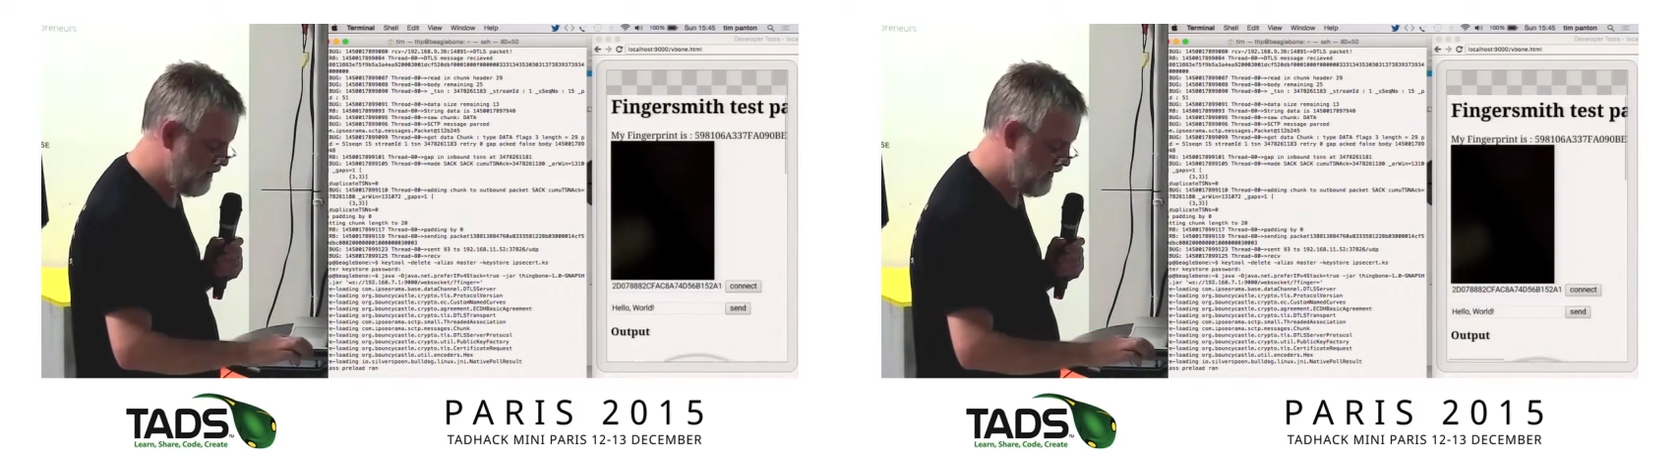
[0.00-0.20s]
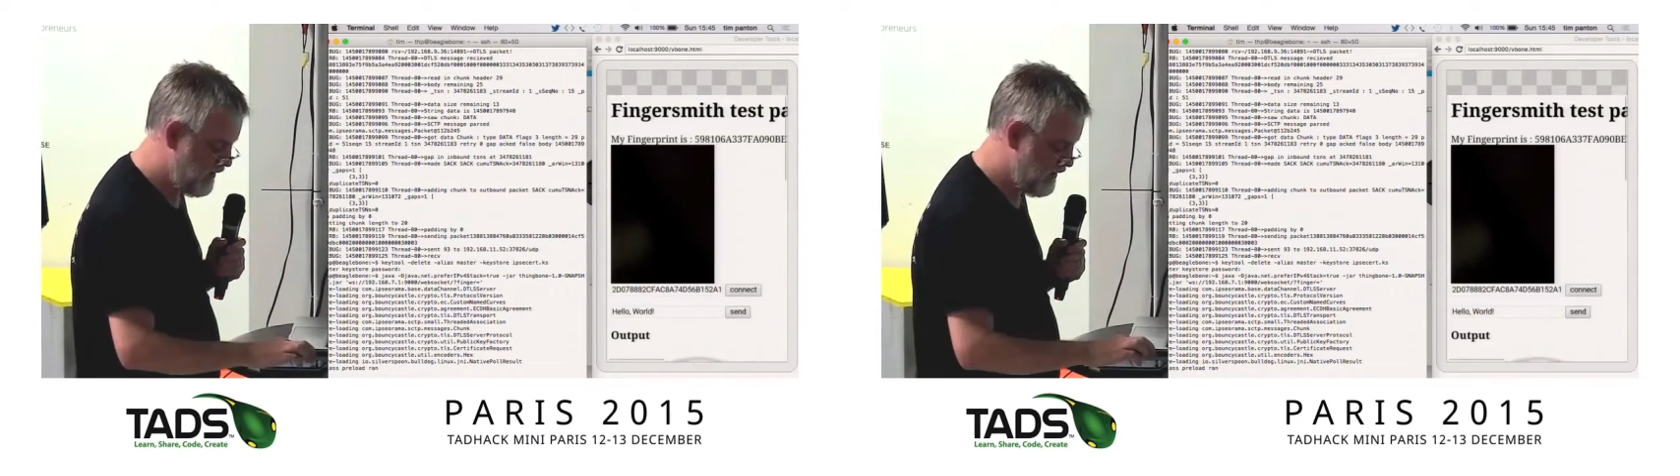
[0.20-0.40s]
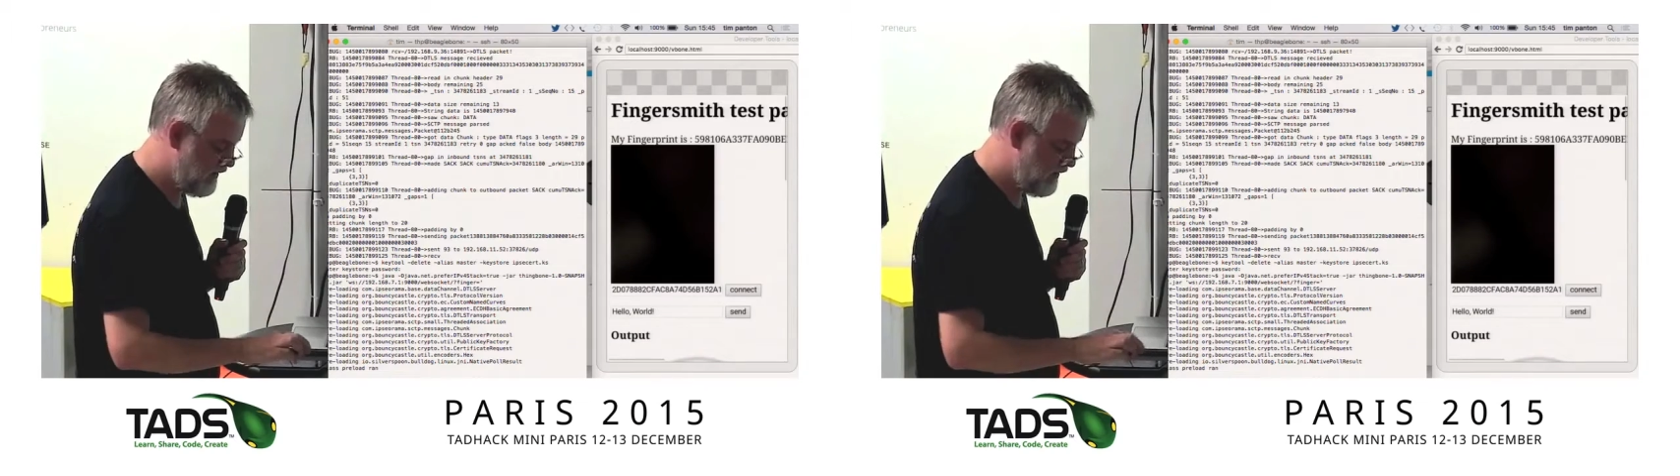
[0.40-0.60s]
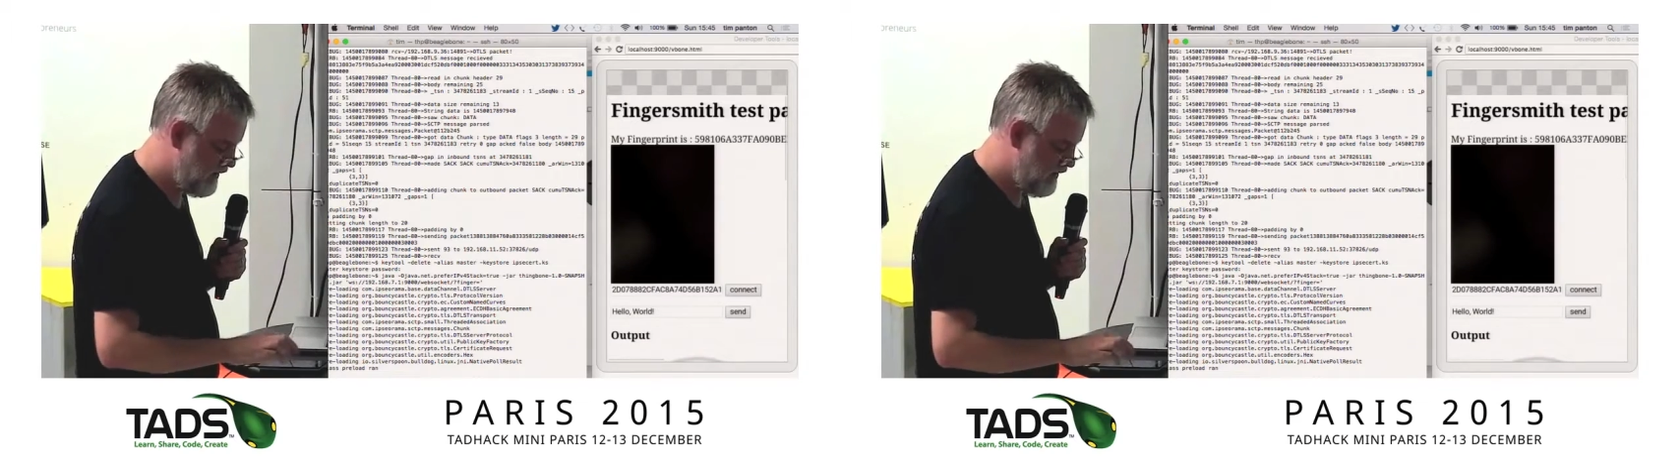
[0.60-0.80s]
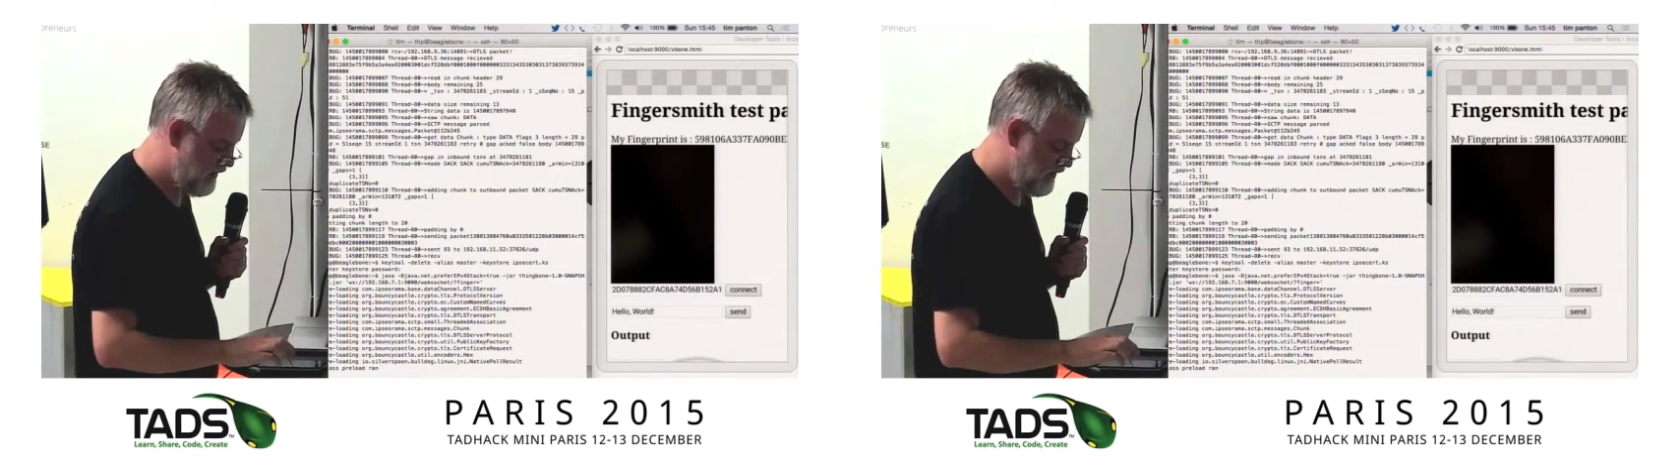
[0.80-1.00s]
one.
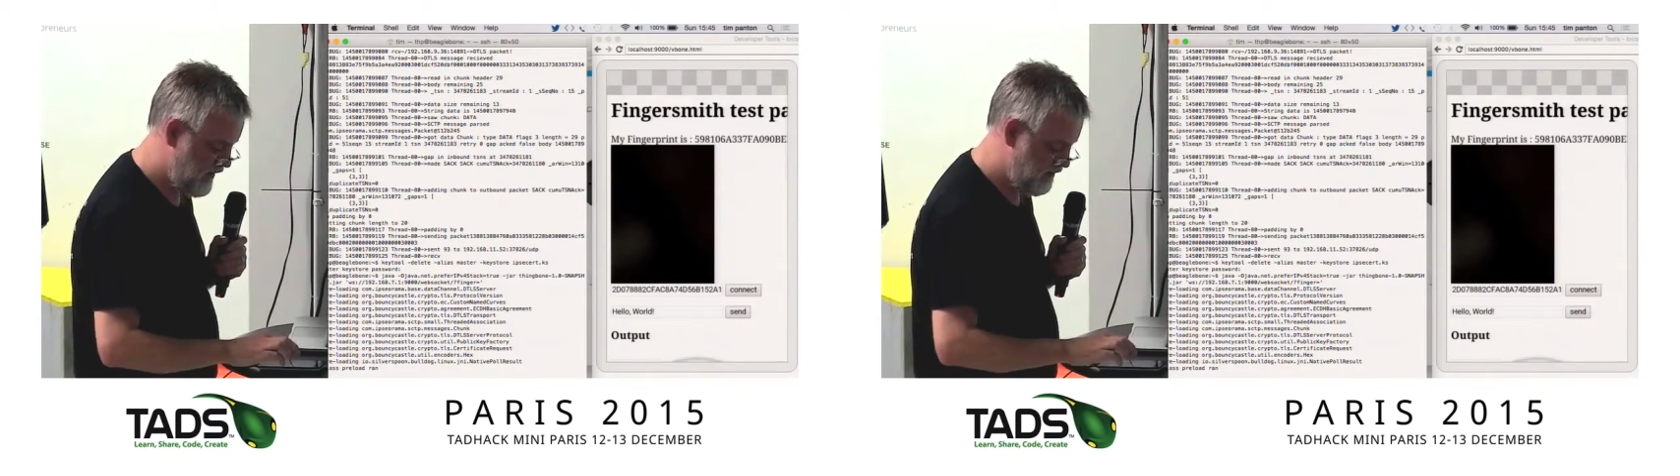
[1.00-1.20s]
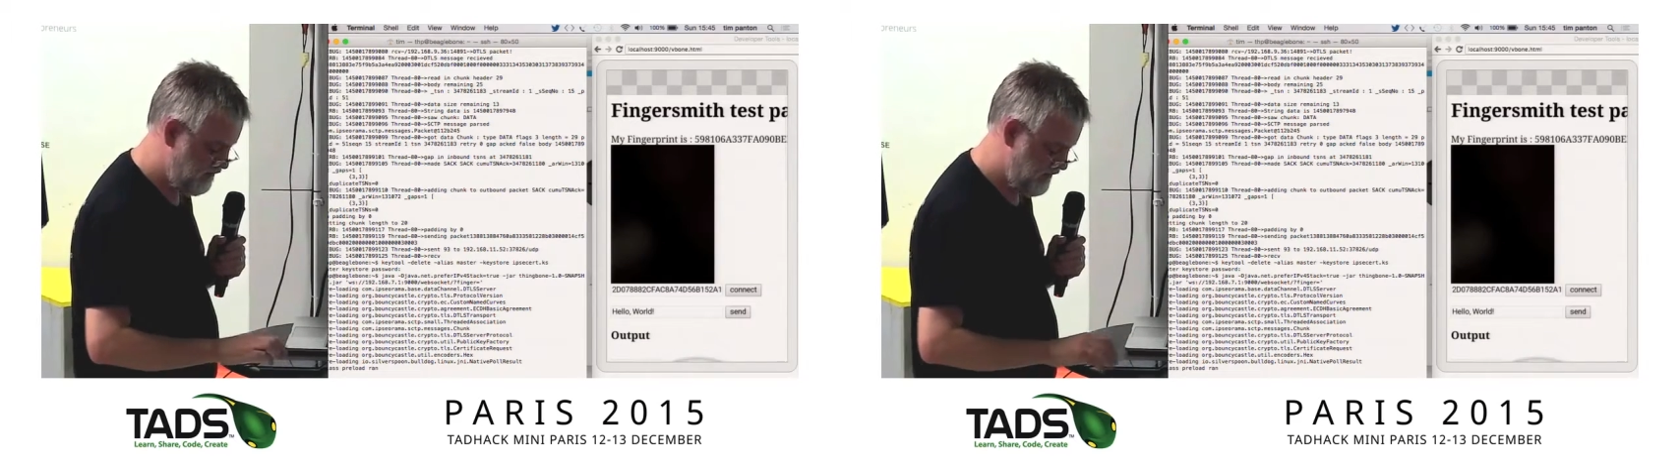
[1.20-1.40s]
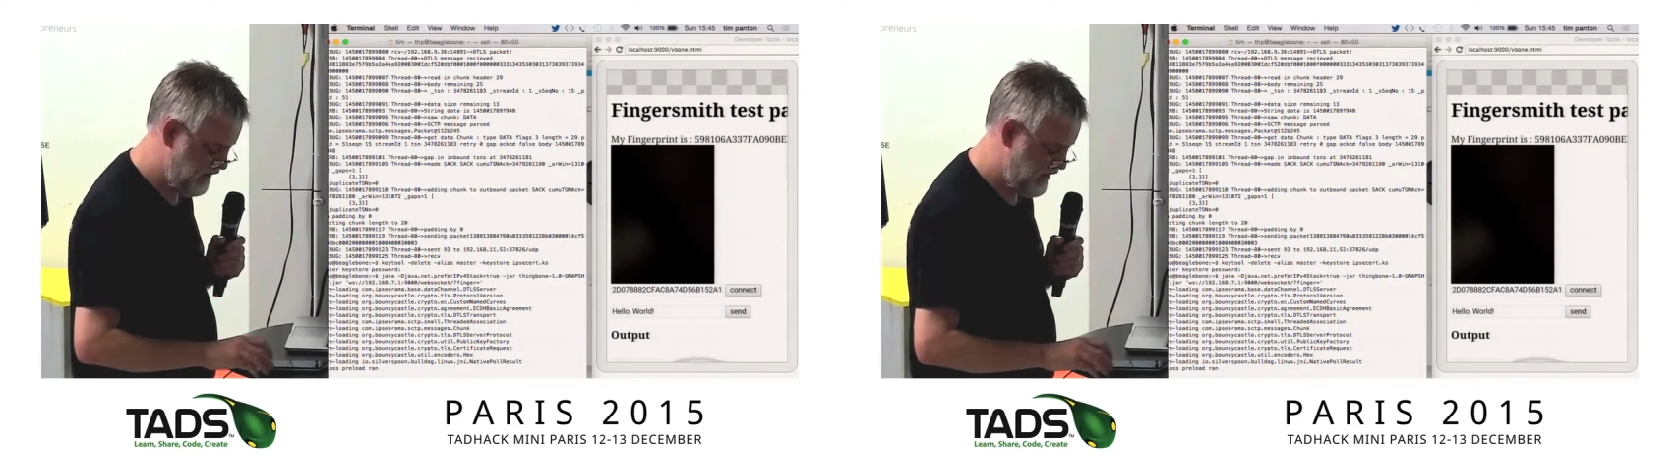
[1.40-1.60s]
You're